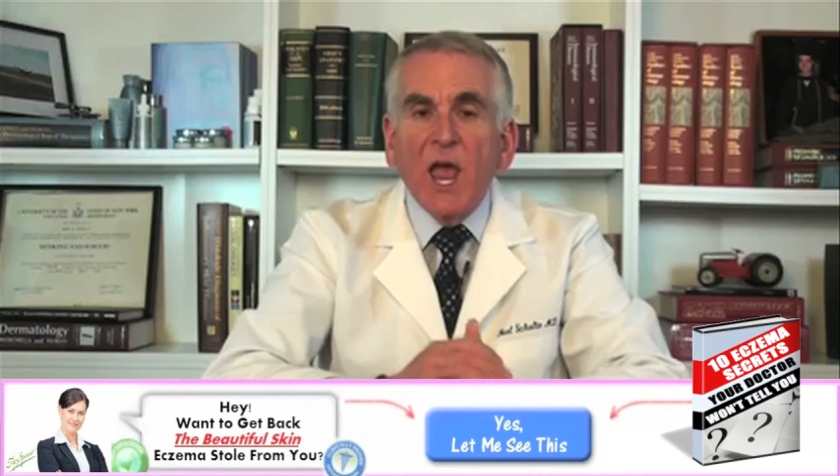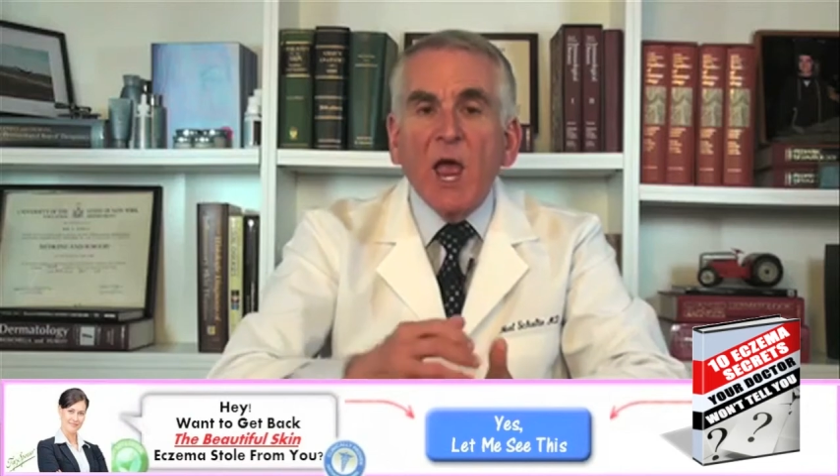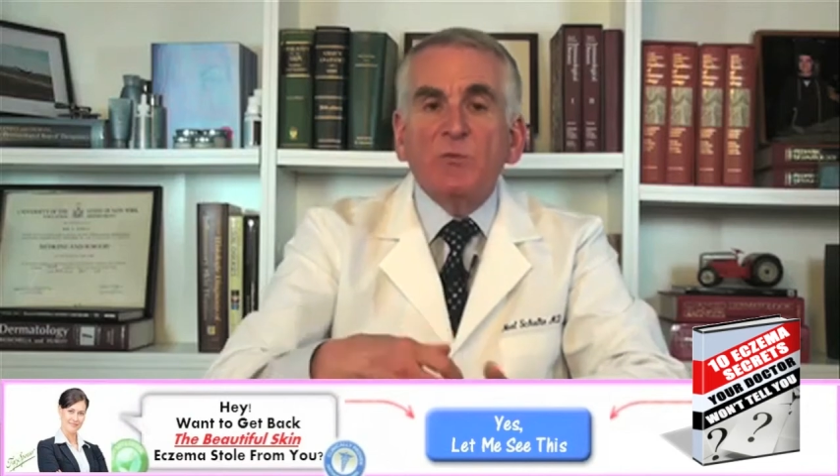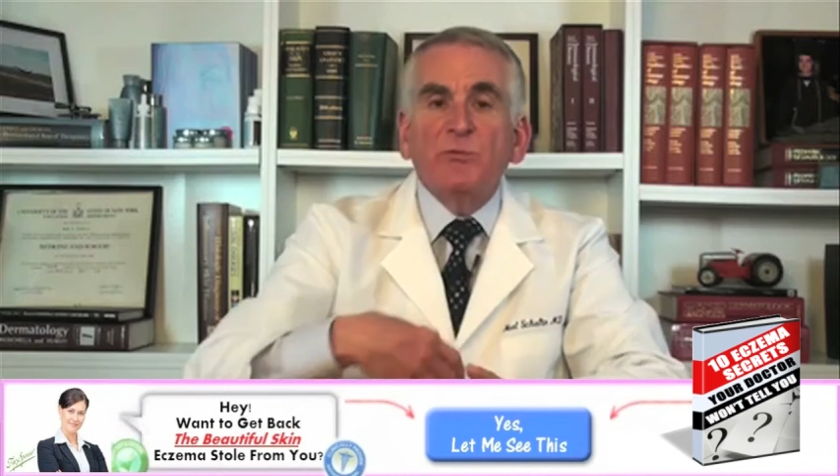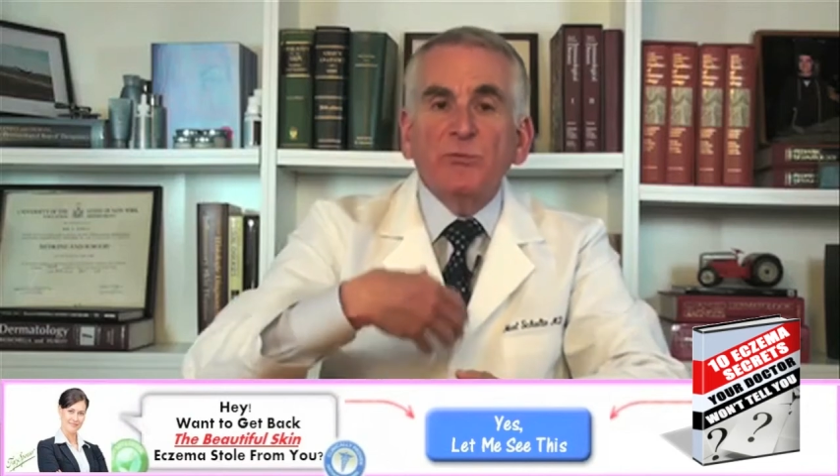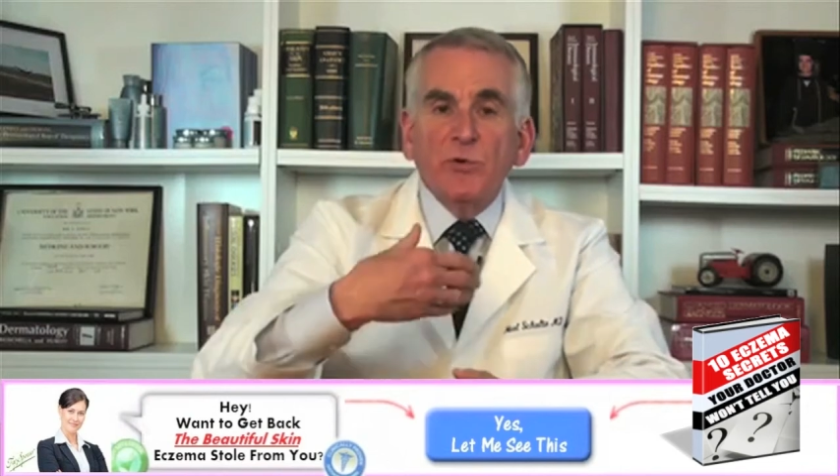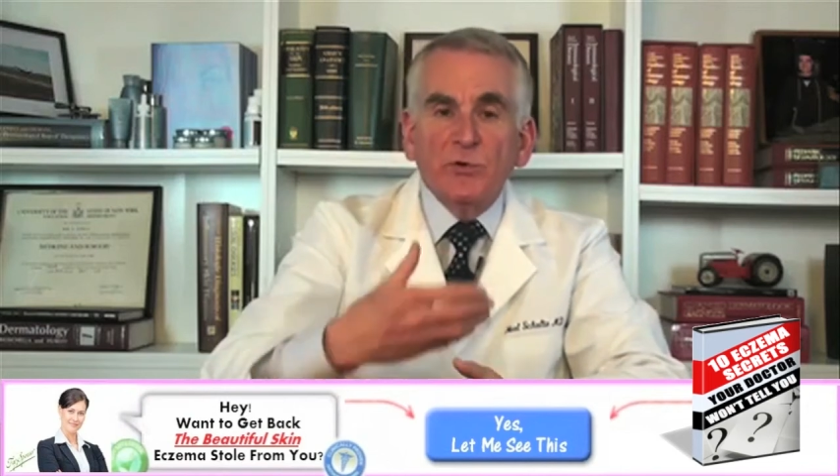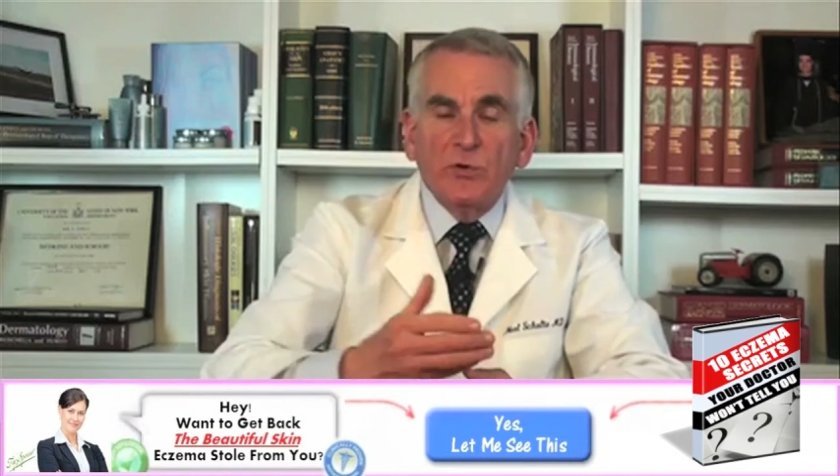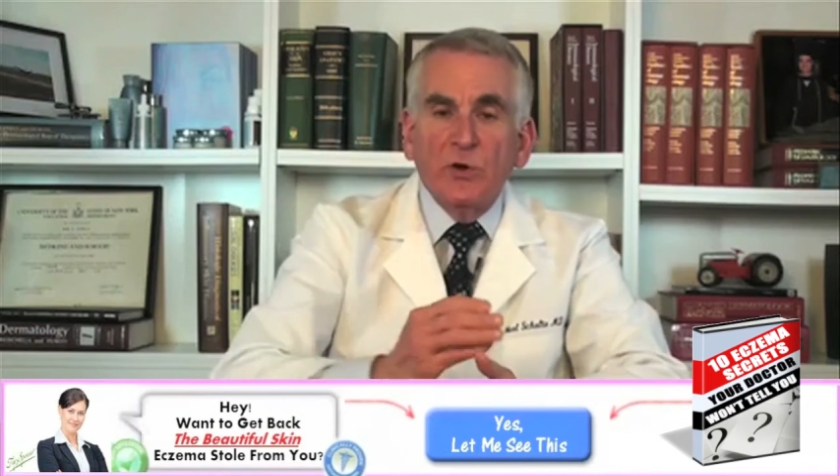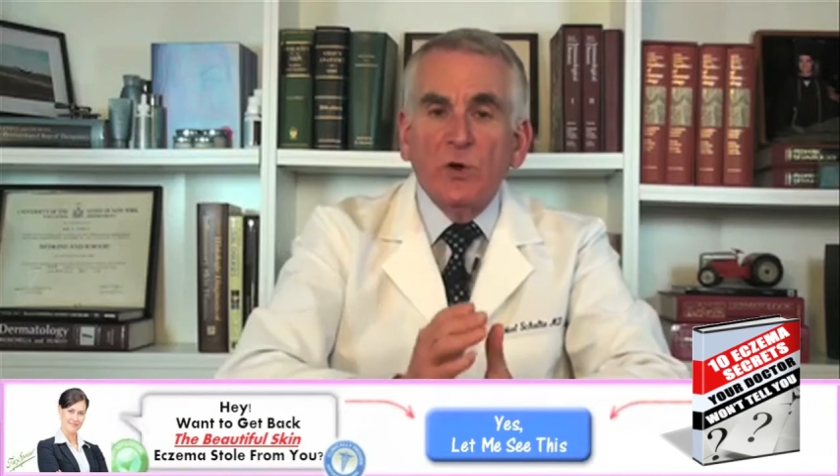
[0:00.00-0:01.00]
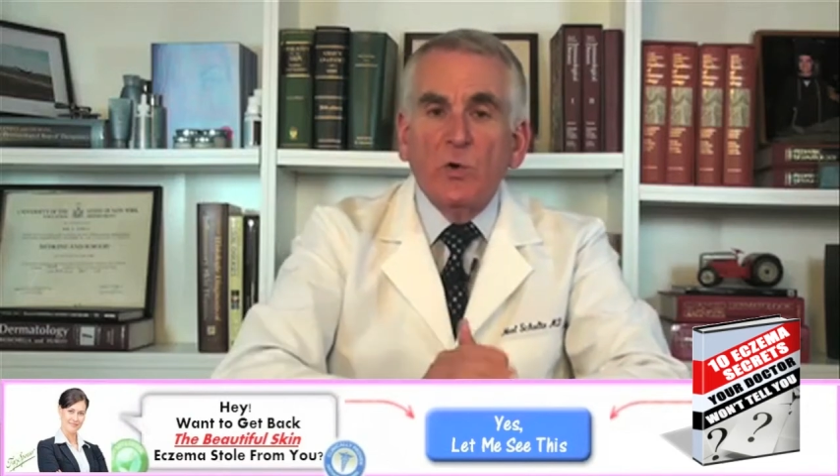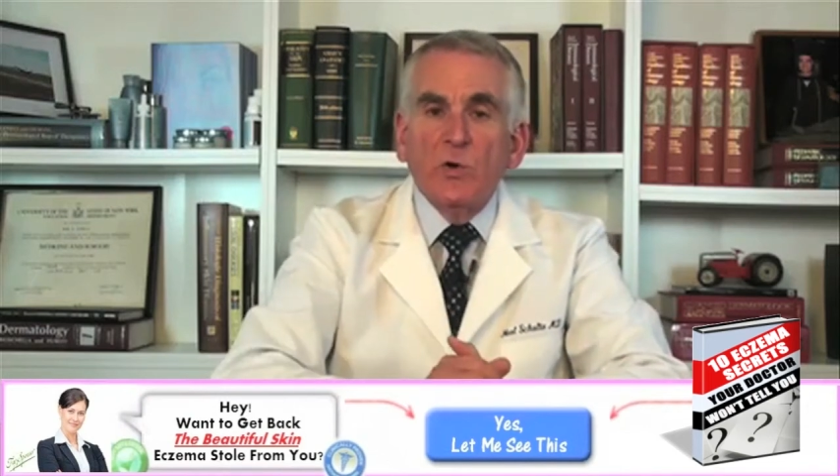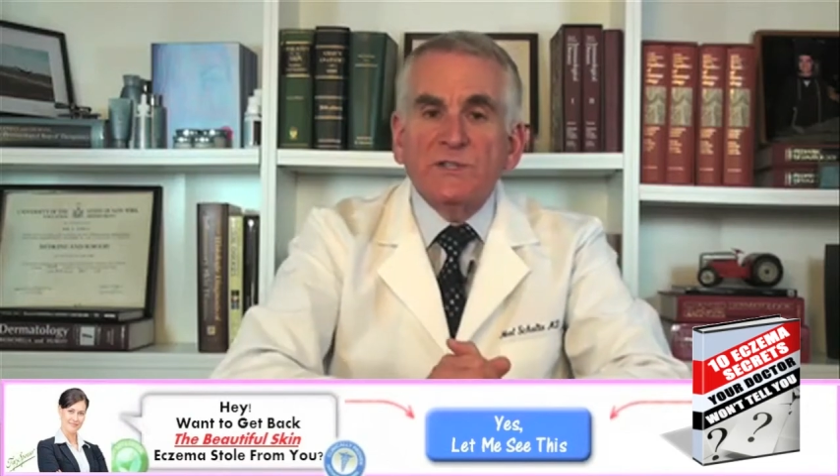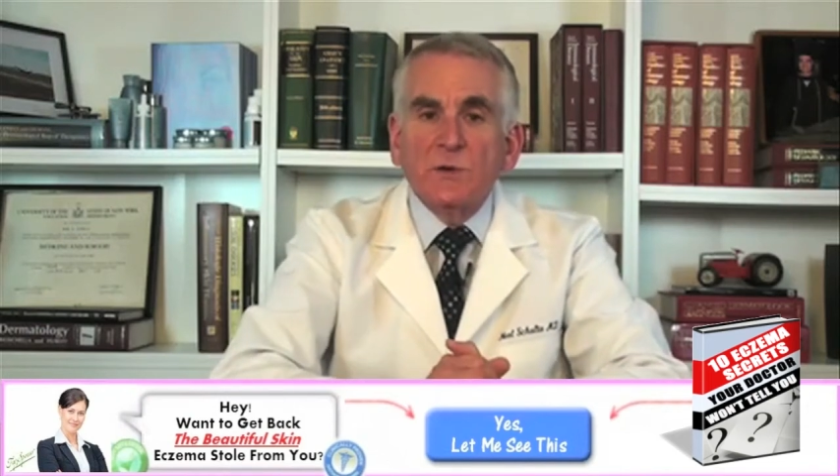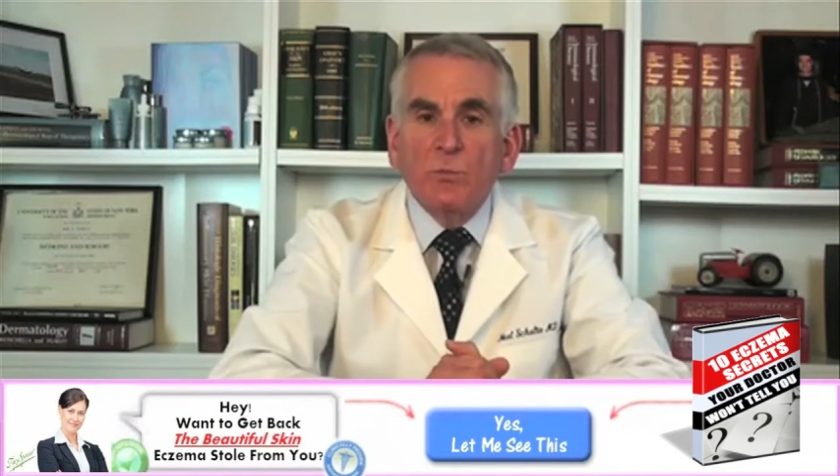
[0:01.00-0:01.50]
and further
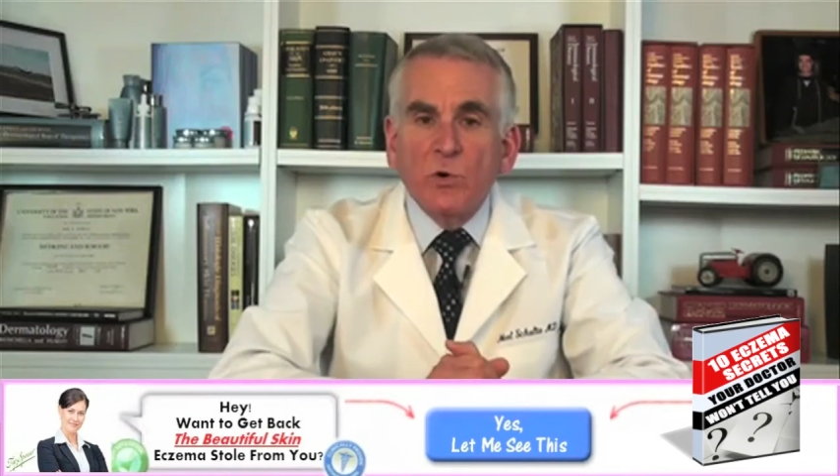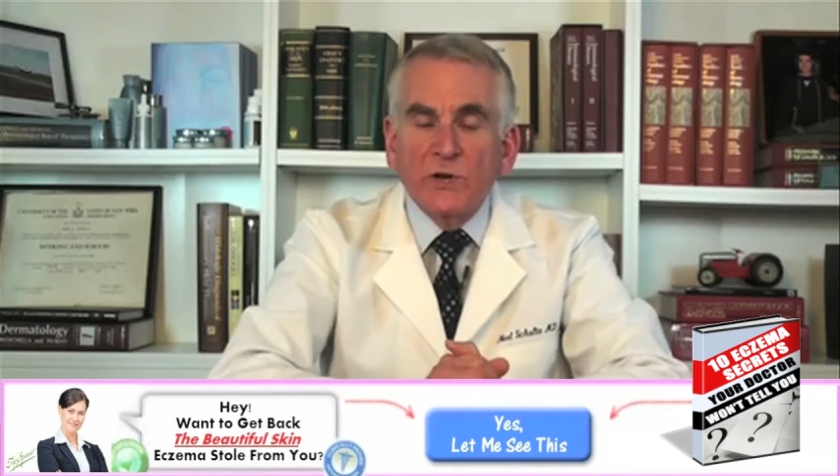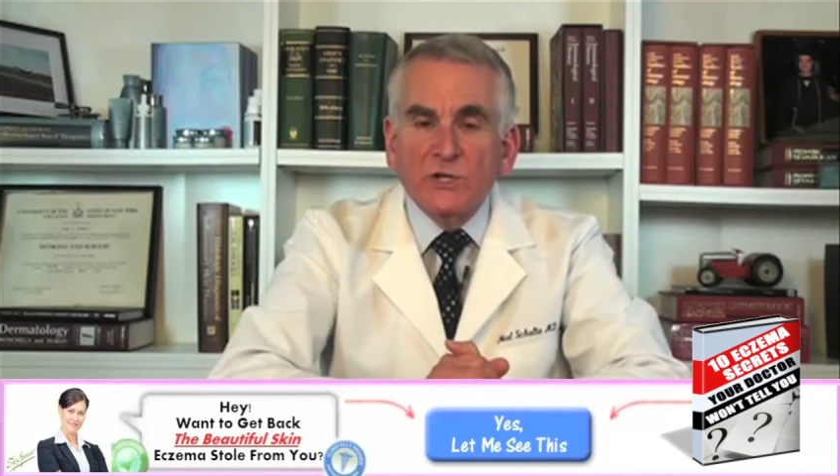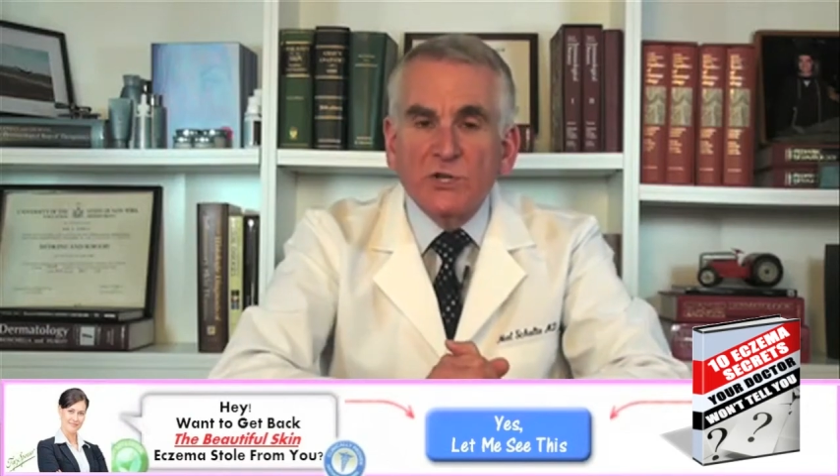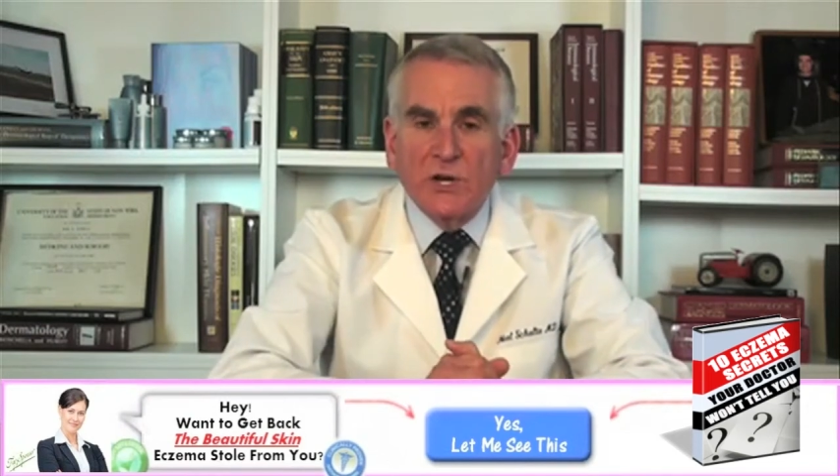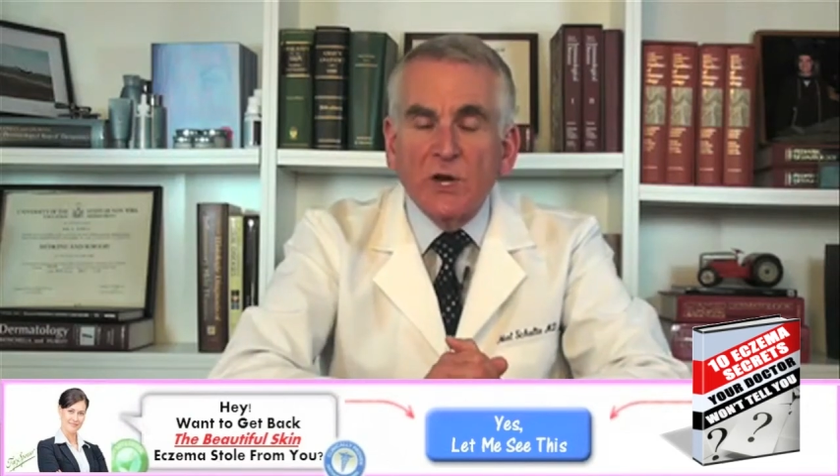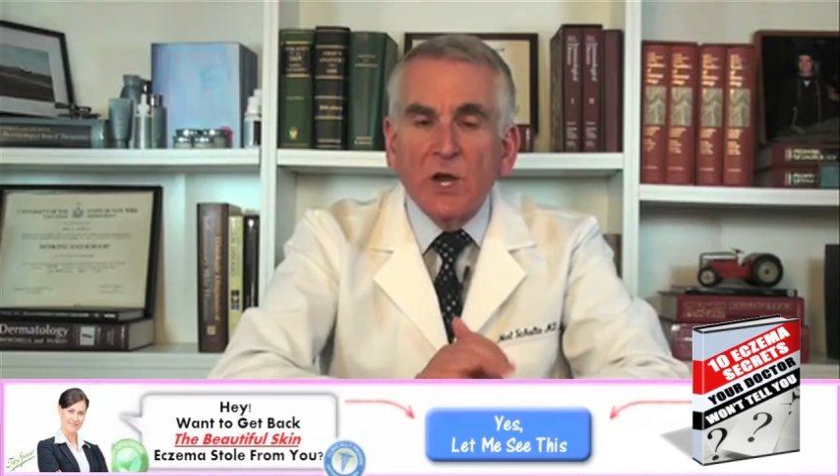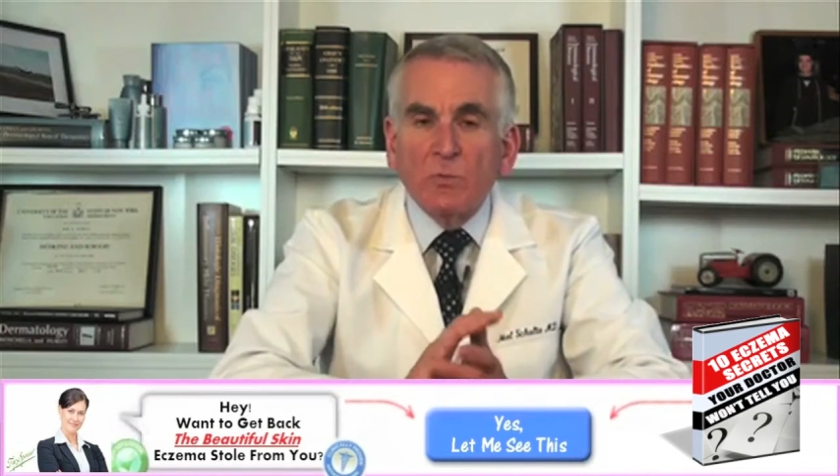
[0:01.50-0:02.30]
causing more itching,